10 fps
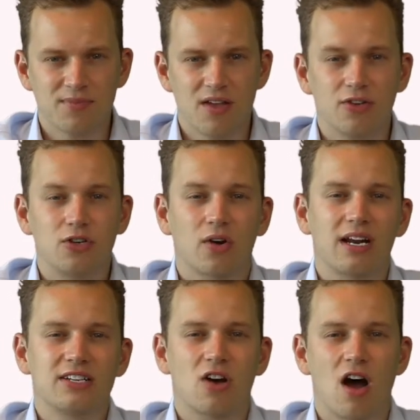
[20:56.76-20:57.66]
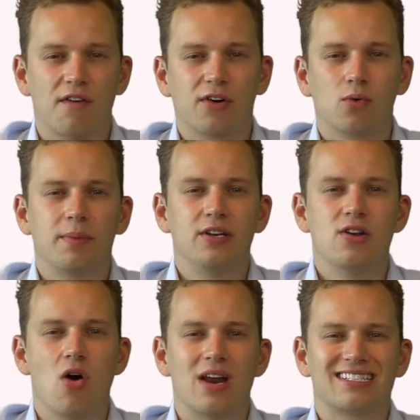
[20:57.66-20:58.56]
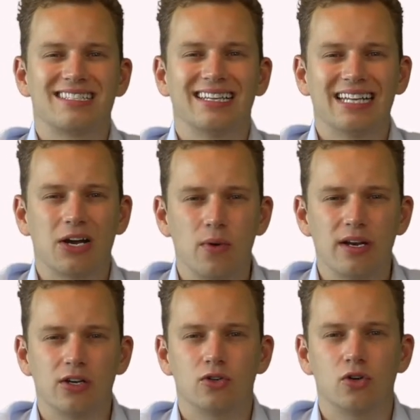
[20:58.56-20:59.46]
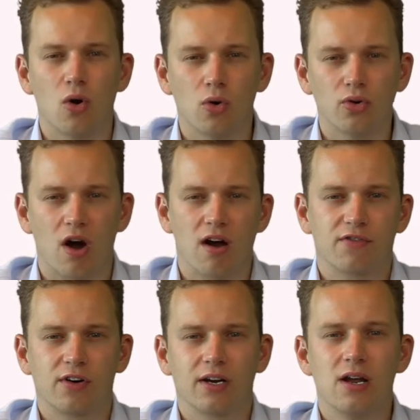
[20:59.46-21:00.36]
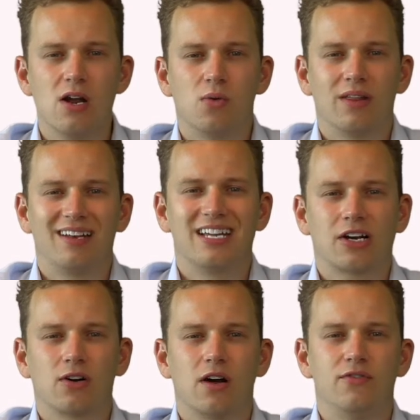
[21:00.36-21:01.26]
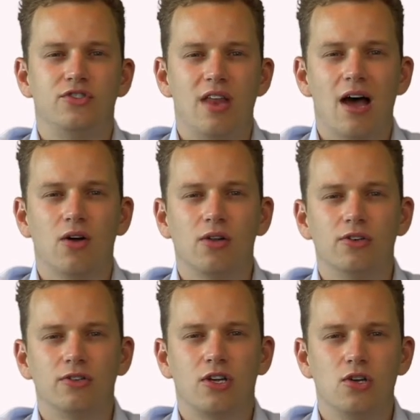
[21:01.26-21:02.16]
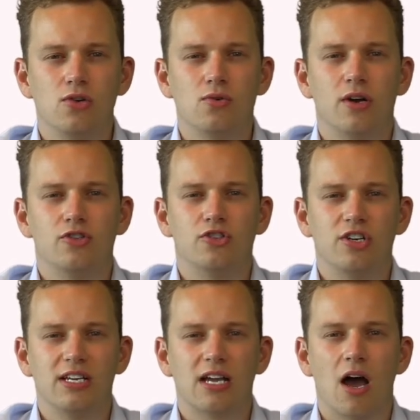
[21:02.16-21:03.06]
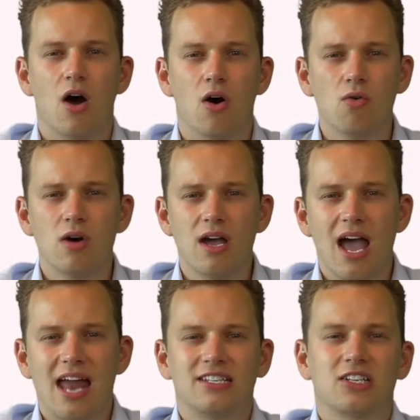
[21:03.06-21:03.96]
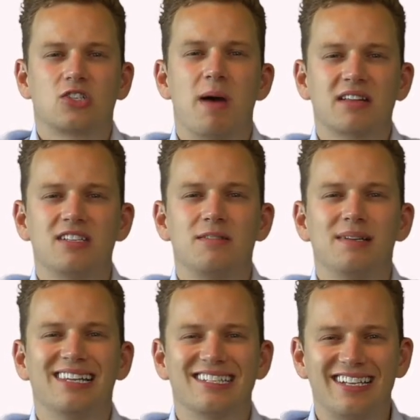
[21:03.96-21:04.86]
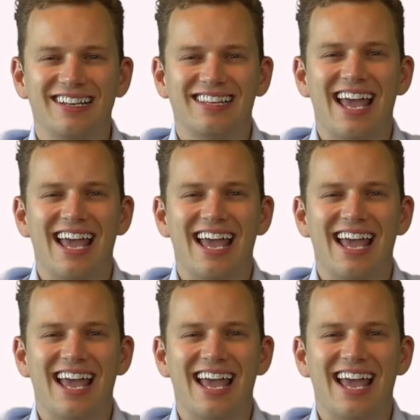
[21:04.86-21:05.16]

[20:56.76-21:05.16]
The tokenized offering will be known as the Liquid Gold offering with a ticker of L Q G O and is expected to be listed at the